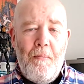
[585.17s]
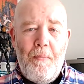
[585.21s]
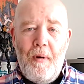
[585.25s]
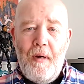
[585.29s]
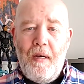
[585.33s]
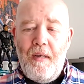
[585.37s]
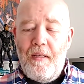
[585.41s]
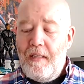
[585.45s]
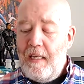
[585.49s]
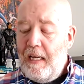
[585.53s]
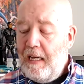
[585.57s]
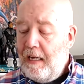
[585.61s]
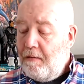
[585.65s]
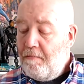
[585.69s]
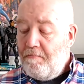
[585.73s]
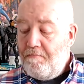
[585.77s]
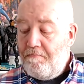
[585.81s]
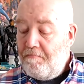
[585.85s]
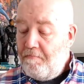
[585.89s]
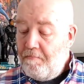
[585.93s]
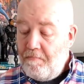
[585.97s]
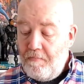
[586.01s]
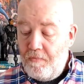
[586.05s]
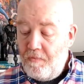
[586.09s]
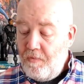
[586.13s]
But yeah,
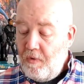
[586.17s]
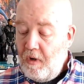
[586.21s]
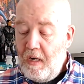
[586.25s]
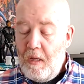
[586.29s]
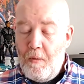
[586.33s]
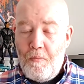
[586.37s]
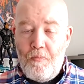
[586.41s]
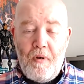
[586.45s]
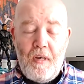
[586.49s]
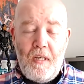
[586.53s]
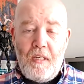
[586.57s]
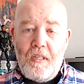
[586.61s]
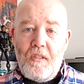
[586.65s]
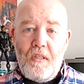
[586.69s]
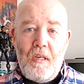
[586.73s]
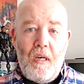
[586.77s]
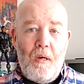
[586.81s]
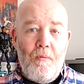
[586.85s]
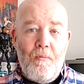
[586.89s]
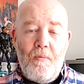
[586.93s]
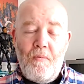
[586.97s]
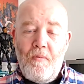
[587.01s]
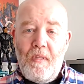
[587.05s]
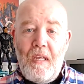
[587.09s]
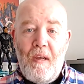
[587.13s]
really impressed.
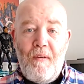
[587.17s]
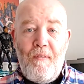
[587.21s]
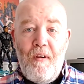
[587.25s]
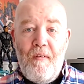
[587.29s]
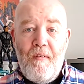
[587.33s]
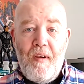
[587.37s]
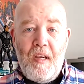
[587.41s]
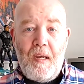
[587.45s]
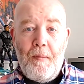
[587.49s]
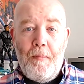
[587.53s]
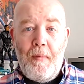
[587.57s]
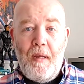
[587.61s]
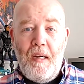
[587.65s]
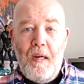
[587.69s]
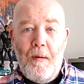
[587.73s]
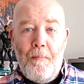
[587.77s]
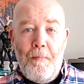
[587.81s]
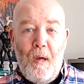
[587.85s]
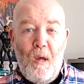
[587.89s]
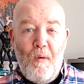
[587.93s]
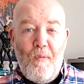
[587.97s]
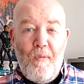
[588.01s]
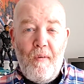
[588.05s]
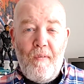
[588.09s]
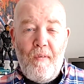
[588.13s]
So definitely recommend them
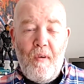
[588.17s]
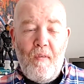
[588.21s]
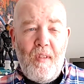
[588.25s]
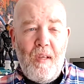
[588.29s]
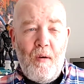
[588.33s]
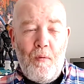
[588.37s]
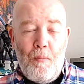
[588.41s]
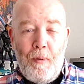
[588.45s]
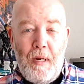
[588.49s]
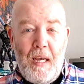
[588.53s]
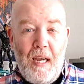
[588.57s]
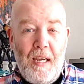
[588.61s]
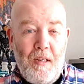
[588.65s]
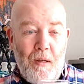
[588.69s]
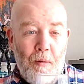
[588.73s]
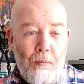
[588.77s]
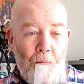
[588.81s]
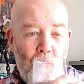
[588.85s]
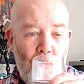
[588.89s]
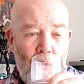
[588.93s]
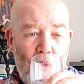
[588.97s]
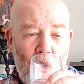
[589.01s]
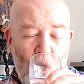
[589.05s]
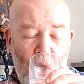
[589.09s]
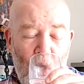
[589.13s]
both if you've not played them.